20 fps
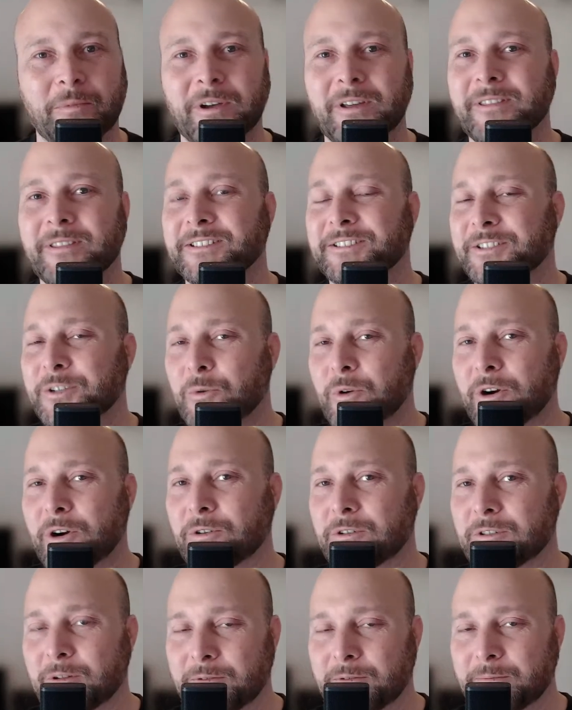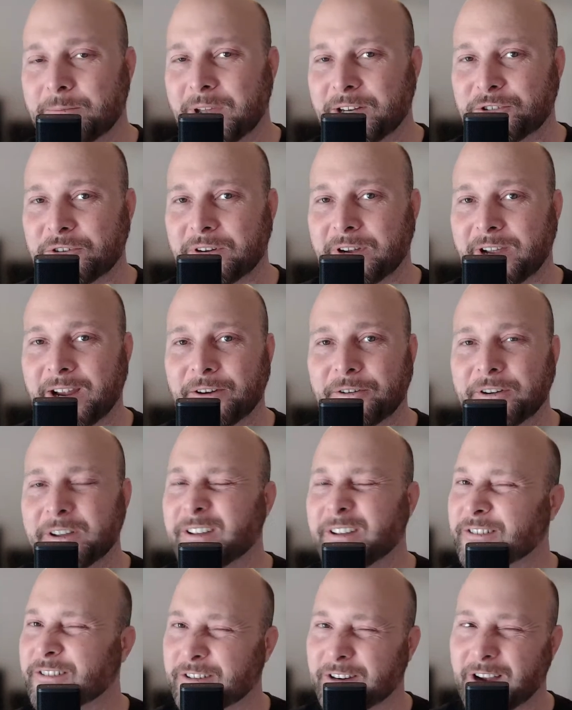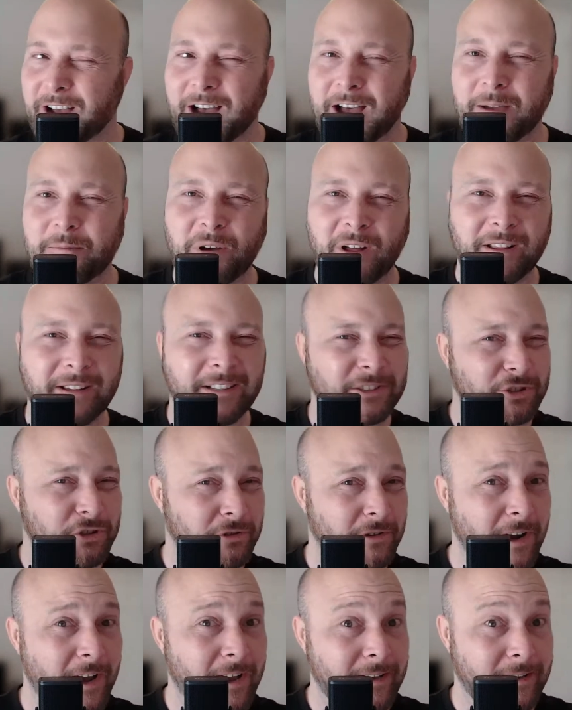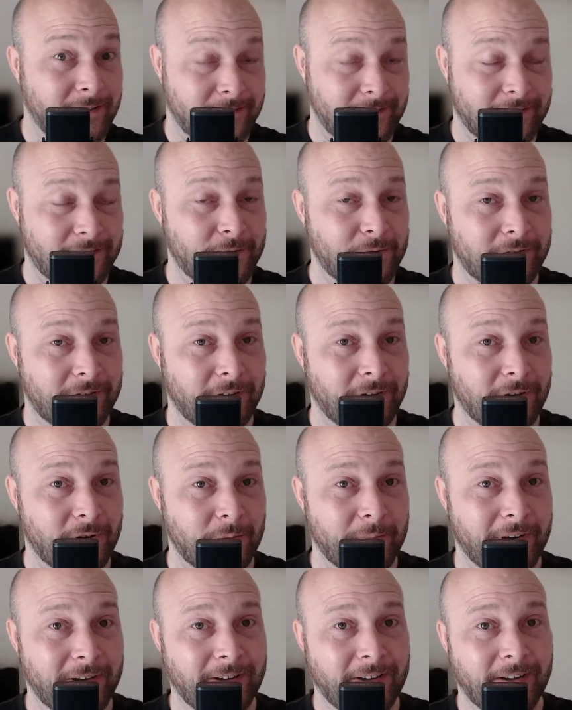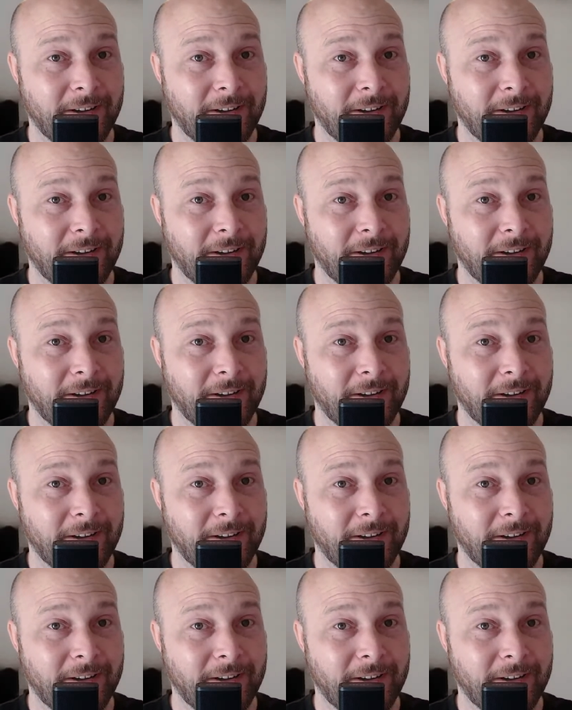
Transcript: in the Stillwater, Oklahoma metro area, and you're eyeballing Tryon, Oklahoma.